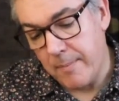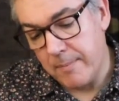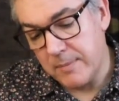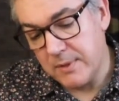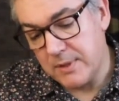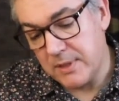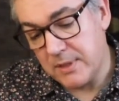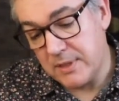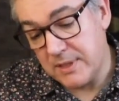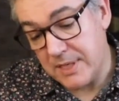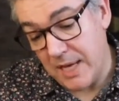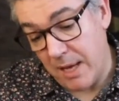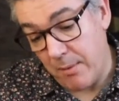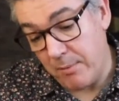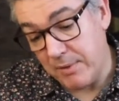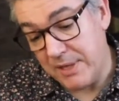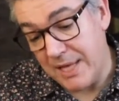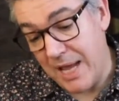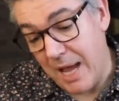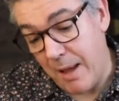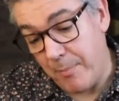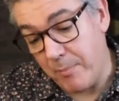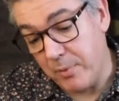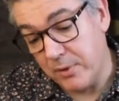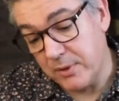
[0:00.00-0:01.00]
Just tell me the
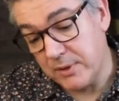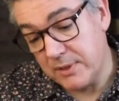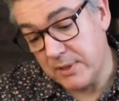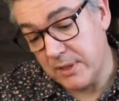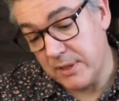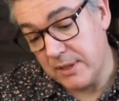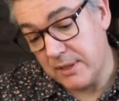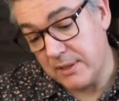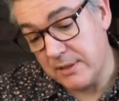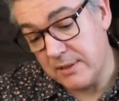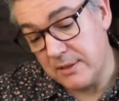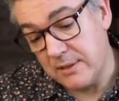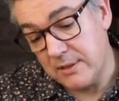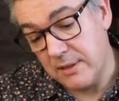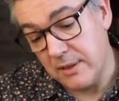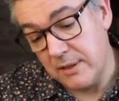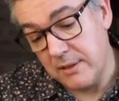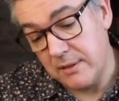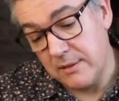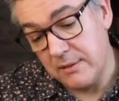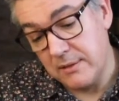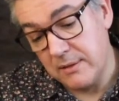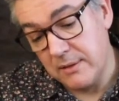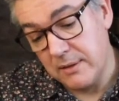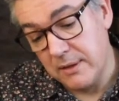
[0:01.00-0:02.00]
apples that it's
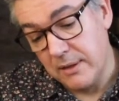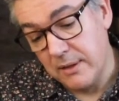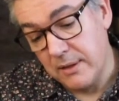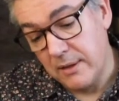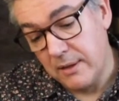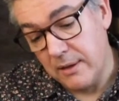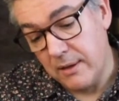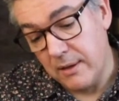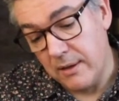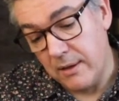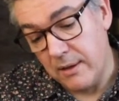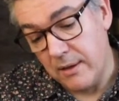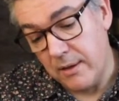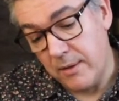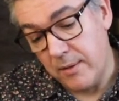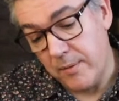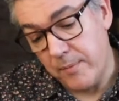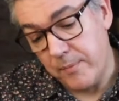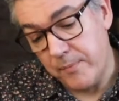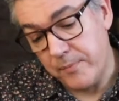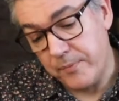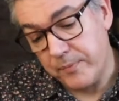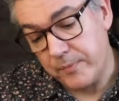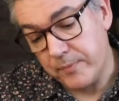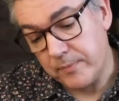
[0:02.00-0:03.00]
done.
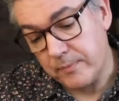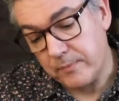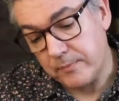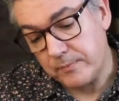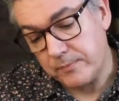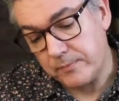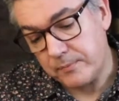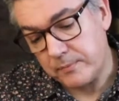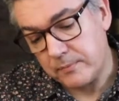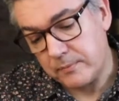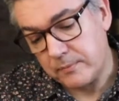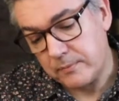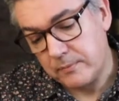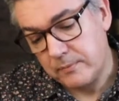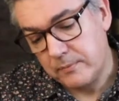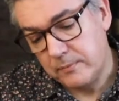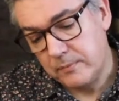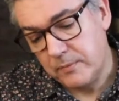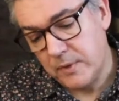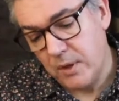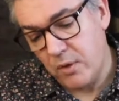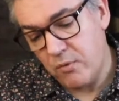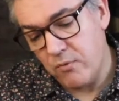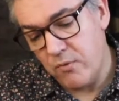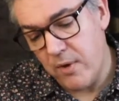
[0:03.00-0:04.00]

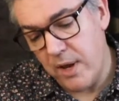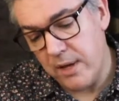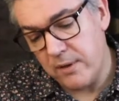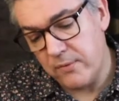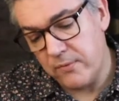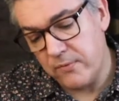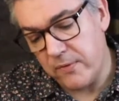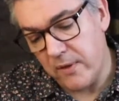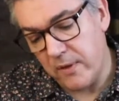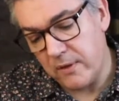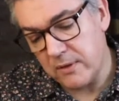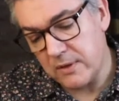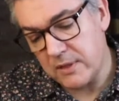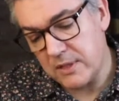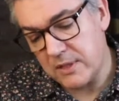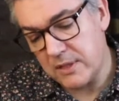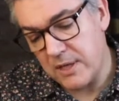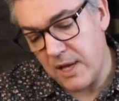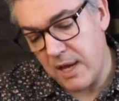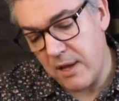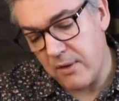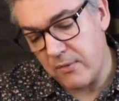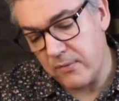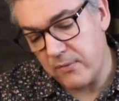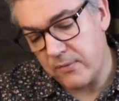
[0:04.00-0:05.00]
Red
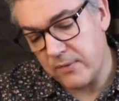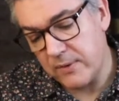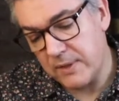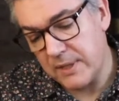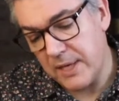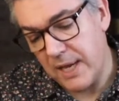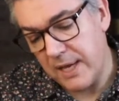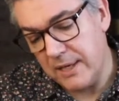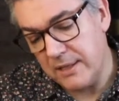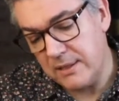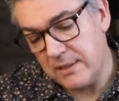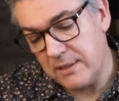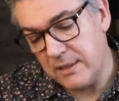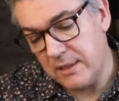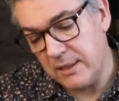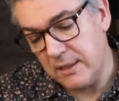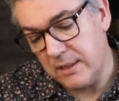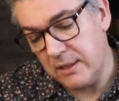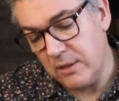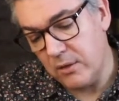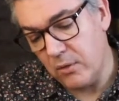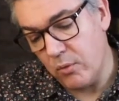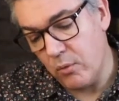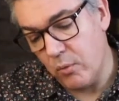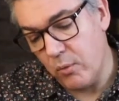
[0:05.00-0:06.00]
Falstaff,
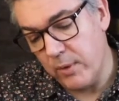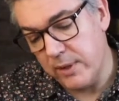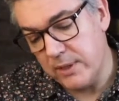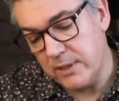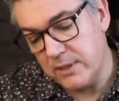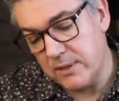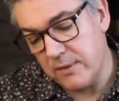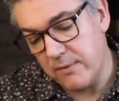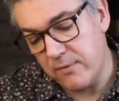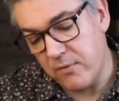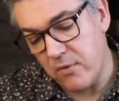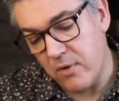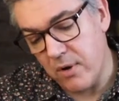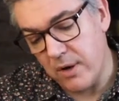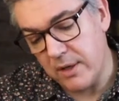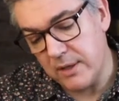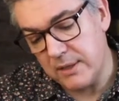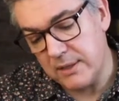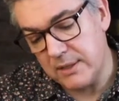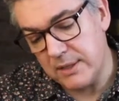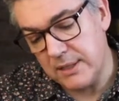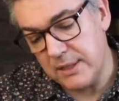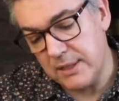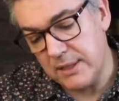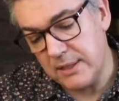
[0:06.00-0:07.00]
Katie, Windsor
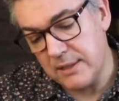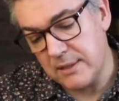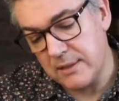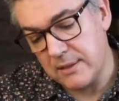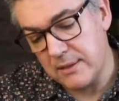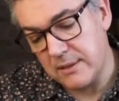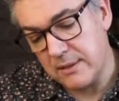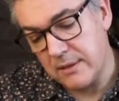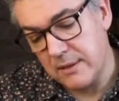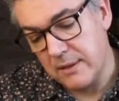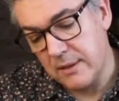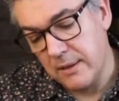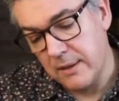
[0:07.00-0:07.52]
varieties.